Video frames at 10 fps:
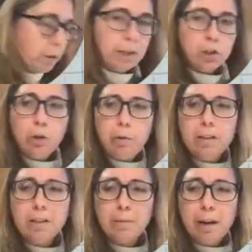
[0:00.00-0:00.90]
get 2
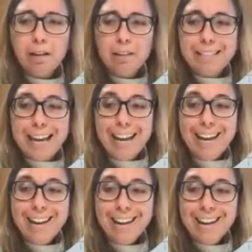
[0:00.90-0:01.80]
pieces of mail a day,
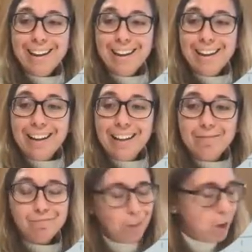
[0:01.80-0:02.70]

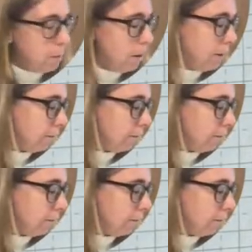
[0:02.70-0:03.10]
come on,